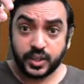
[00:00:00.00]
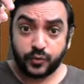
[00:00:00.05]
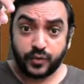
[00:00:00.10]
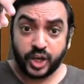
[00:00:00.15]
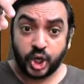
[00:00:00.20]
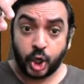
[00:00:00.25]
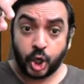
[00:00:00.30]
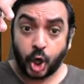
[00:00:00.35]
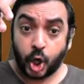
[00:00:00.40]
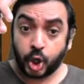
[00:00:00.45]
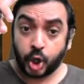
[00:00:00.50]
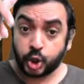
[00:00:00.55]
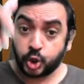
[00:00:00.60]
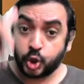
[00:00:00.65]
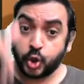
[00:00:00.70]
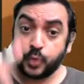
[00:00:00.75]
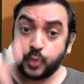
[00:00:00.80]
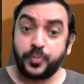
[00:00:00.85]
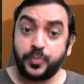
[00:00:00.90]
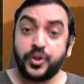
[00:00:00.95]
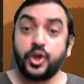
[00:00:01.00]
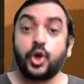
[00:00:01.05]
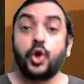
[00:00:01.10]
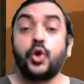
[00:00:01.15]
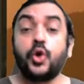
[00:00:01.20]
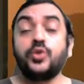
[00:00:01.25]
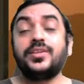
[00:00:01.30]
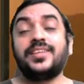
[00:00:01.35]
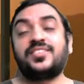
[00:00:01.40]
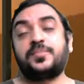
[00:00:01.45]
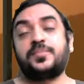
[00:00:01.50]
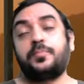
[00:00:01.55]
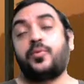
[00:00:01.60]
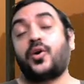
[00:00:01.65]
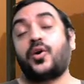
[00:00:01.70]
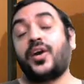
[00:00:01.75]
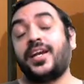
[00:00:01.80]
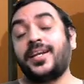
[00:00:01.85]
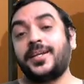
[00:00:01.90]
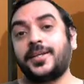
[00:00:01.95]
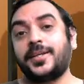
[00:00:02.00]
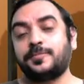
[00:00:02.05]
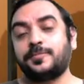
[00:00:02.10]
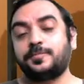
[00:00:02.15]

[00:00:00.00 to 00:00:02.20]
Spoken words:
will not go below this point.